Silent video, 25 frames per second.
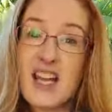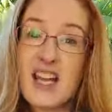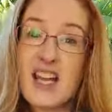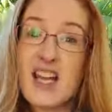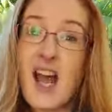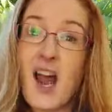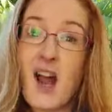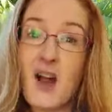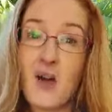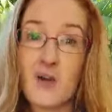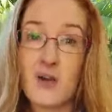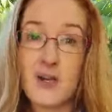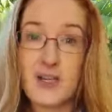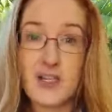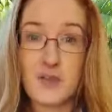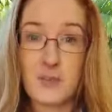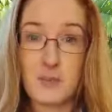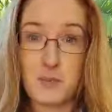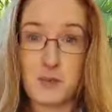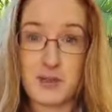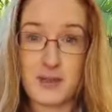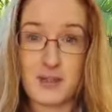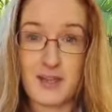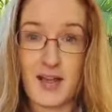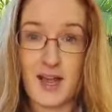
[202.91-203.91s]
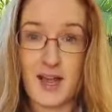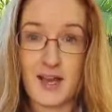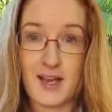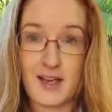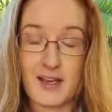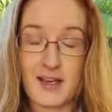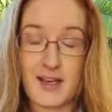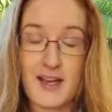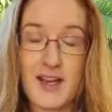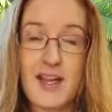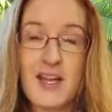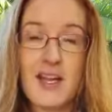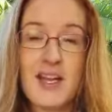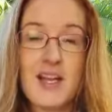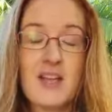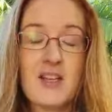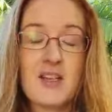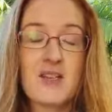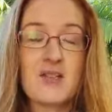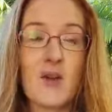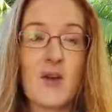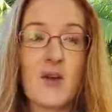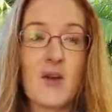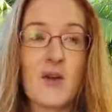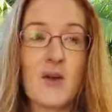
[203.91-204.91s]
encourage play.
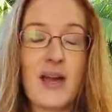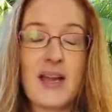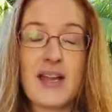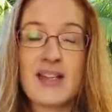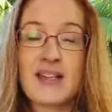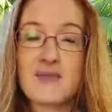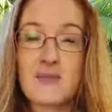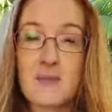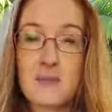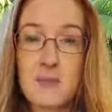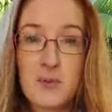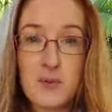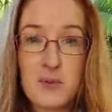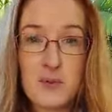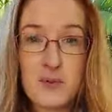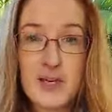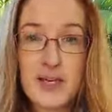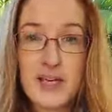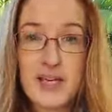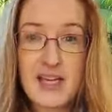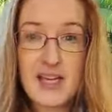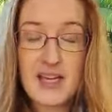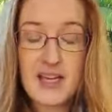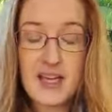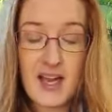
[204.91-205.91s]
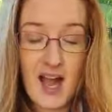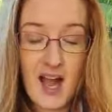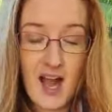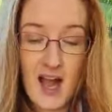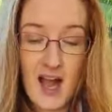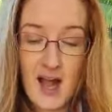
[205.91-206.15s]
So it's pretty,